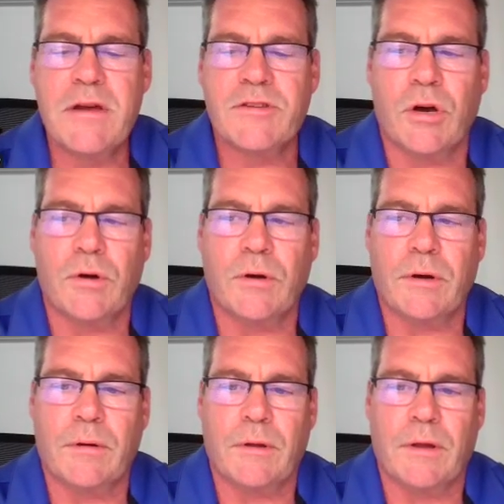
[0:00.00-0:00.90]

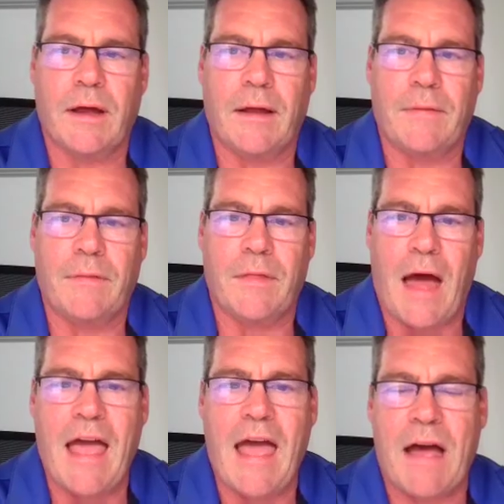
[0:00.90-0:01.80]
So
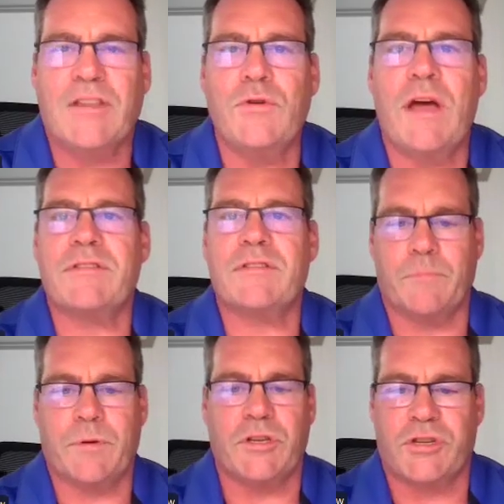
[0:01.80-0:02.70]
I do have
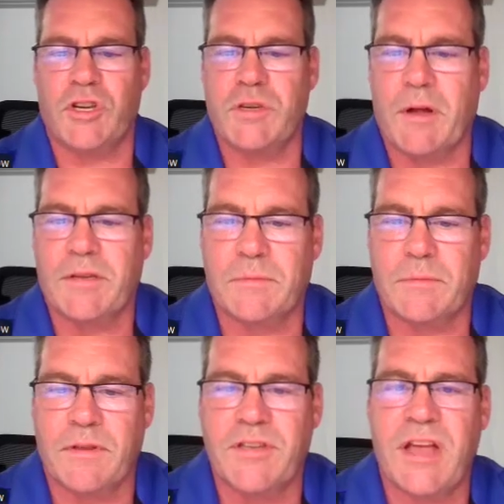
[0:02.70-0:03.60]
some concerns about
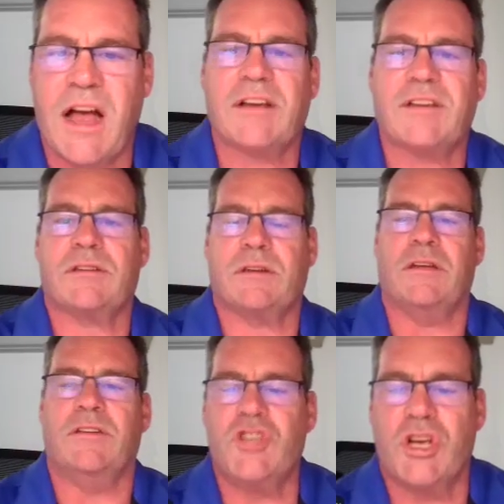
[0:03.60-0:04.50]
the stocks
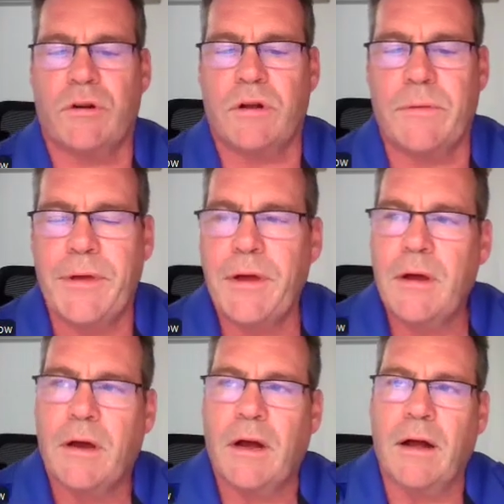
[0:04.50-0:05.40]
in general.
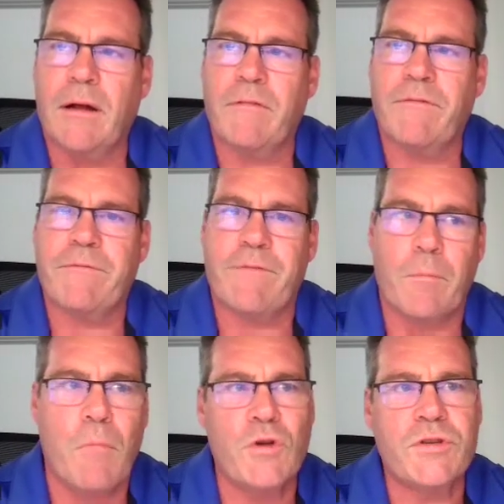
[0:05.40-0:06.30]
For
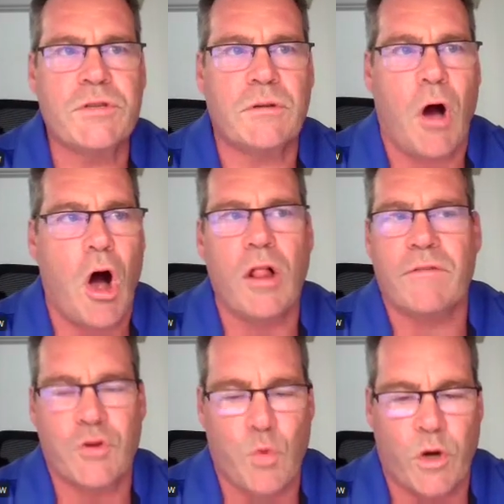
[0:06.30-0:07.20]
most all
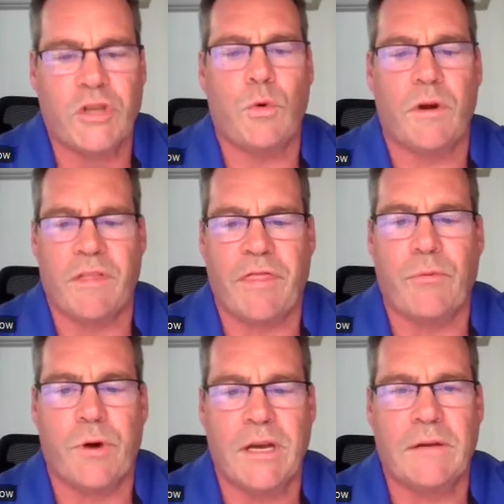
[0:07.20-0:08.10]
of
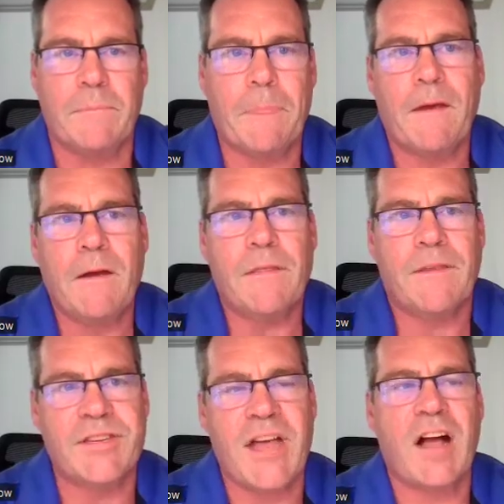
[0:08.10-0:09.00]
2023,
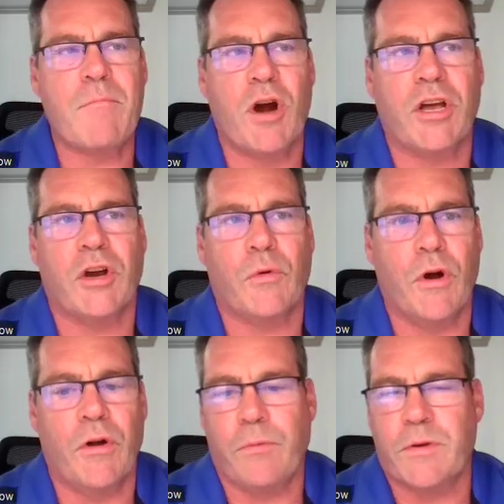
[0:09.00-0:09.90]
the stock market
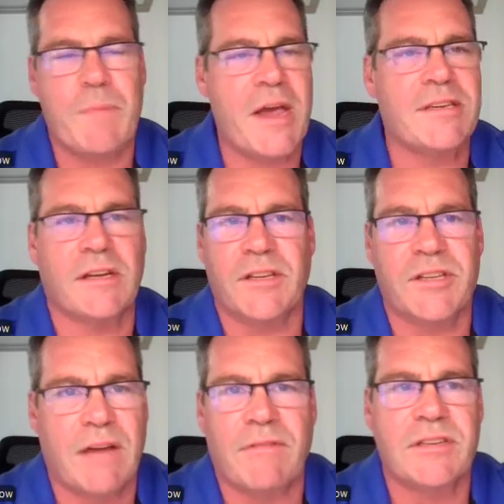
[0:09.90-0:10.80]
growth was basically
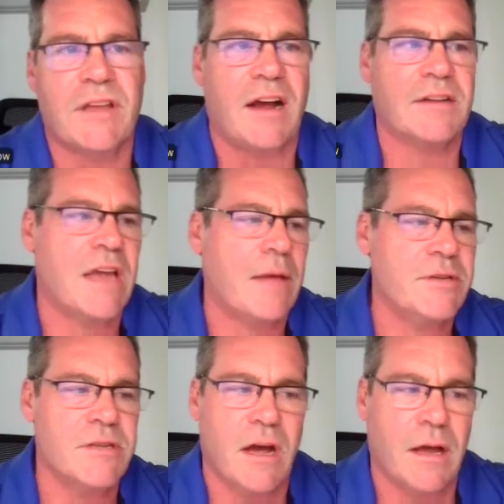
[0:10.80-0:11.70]
seven stocks:
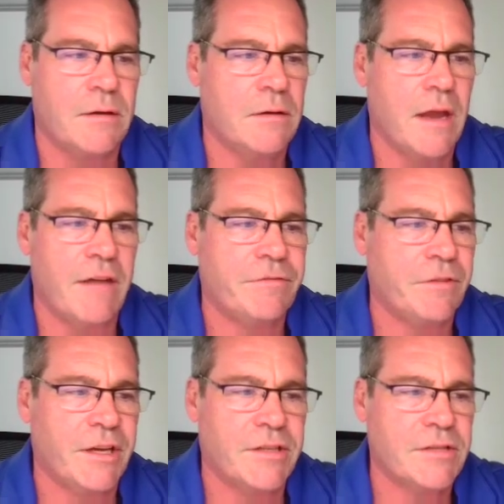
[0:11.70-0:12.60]
Amazon,
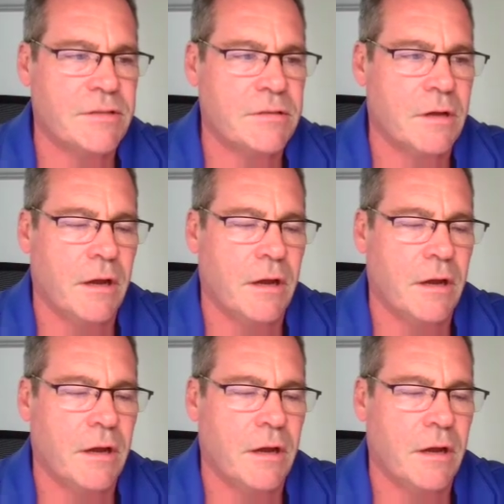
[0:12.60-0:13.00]
Netflix,